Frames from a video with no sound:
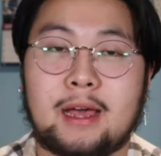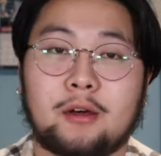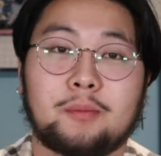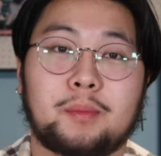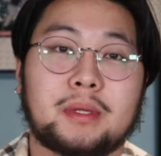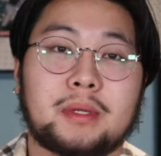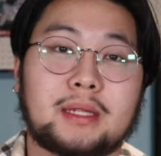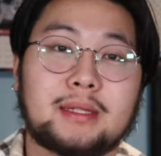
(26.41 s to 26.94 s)
but the
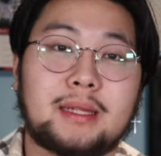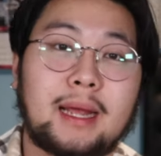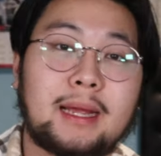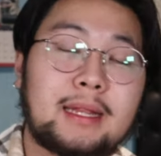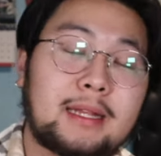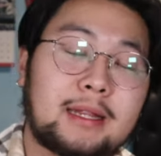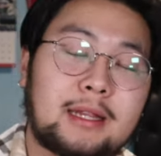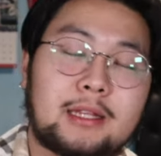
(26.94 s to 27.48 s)
day that
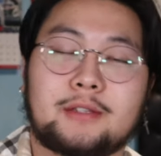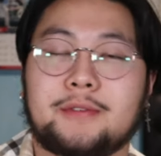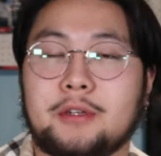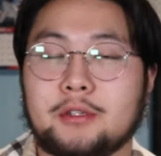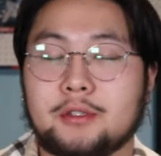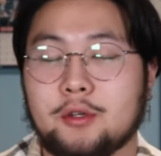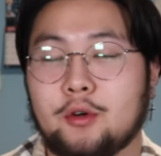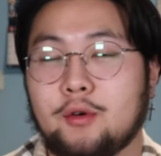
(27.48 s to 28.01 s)
this video is
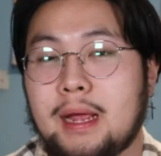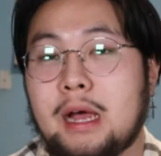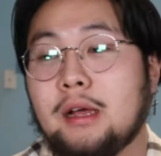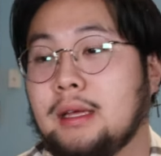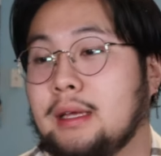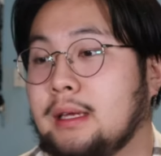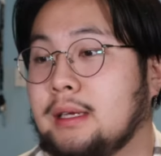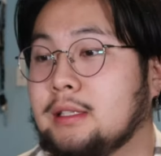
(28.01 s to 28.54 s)
going out
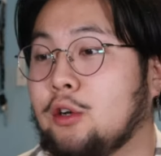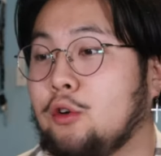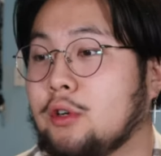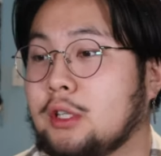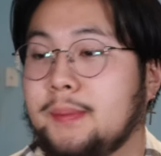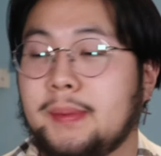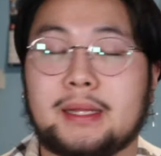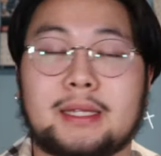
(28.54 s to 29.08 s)
is going to be
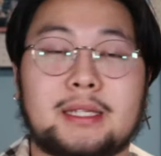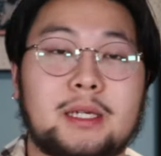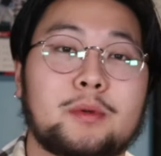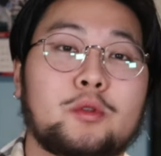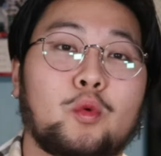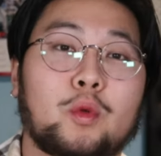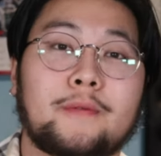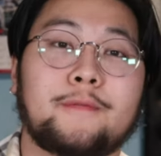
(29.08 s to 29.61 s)
December
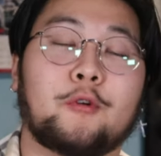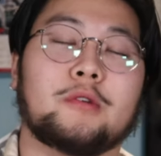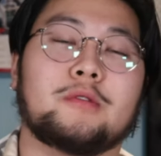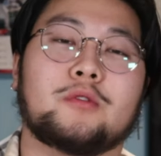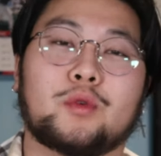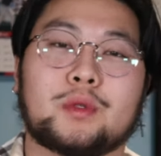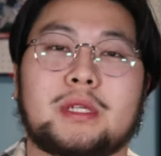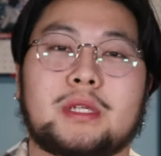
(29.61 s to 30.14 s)
24th,
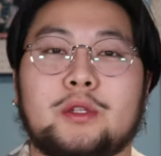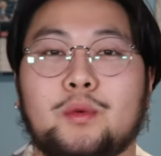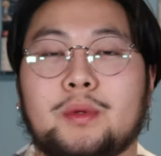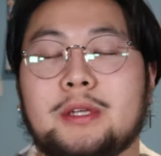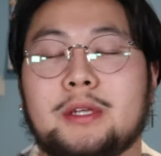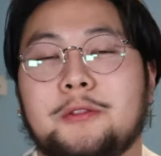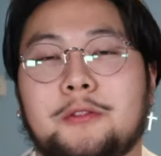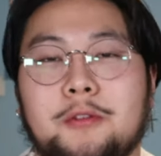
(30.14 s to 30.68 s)

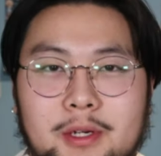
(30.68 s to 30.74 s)
2023.